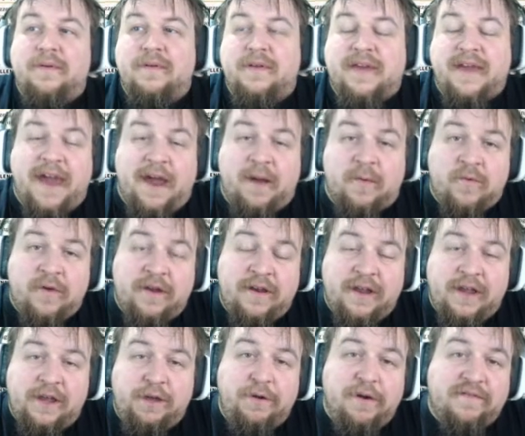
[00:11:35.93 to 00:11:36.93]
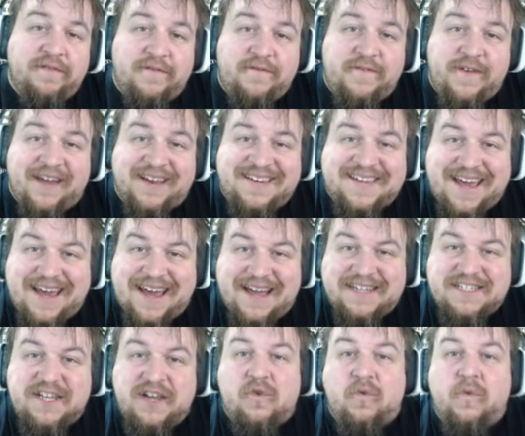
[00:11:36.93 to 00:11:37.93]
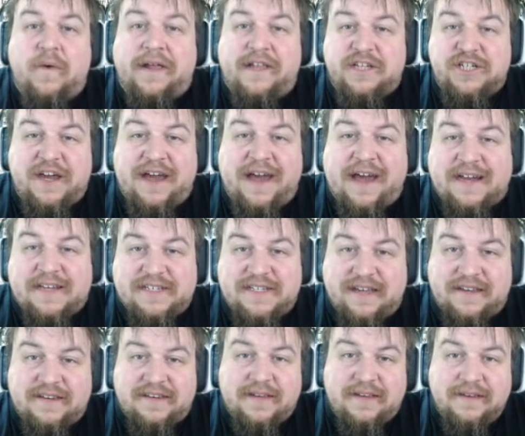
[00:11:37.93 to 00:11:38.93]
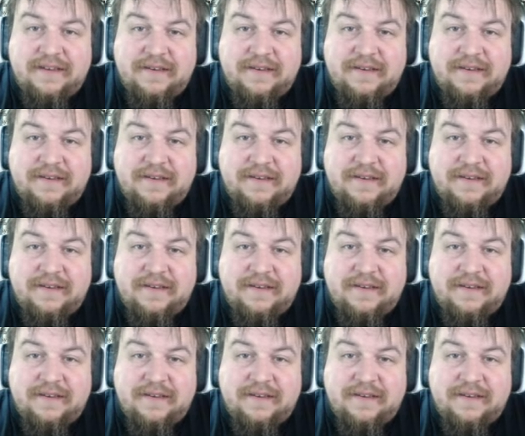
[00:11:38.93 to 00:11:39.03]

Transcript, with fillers: Cameron, you have a fantastic Welsh accent.